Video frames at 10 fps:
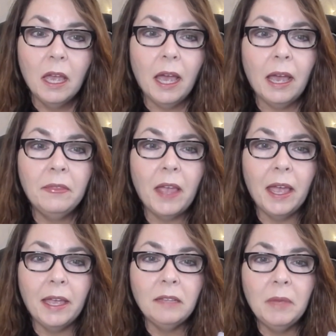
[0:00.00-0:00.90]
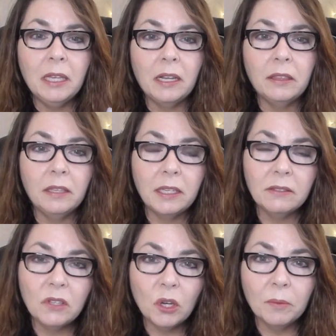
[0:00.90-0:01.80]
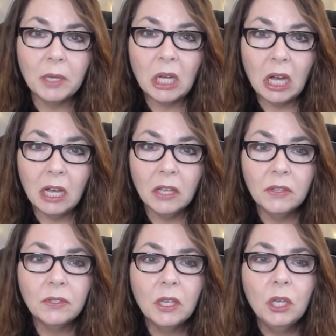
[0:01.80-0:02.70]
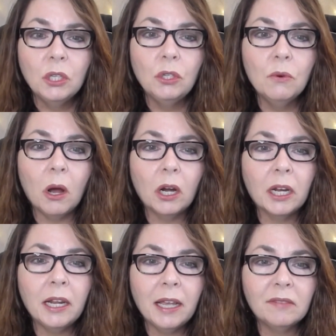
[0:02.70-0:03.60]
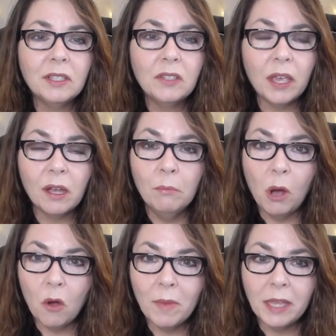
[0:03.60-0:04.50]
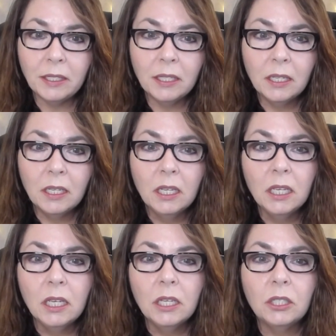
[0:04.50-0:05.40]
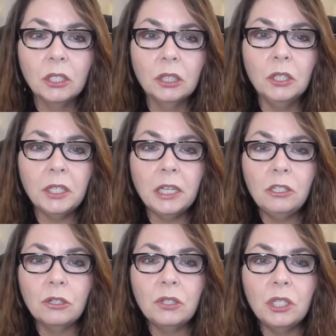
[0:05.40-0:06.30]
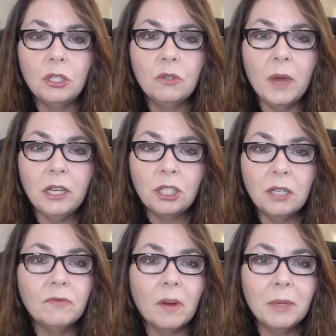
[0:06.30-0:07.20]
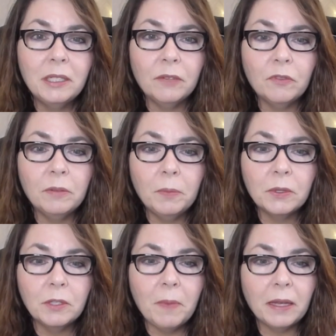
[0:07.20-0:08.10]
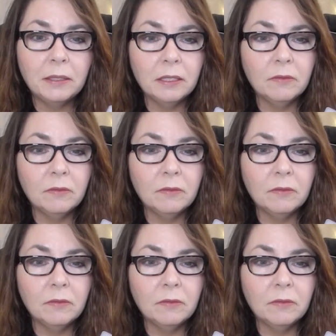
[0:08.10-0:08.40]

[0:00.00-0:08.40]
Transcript: And the hangman, I think, is here because you are going to have to take a moment to look at your situation from a different perspective.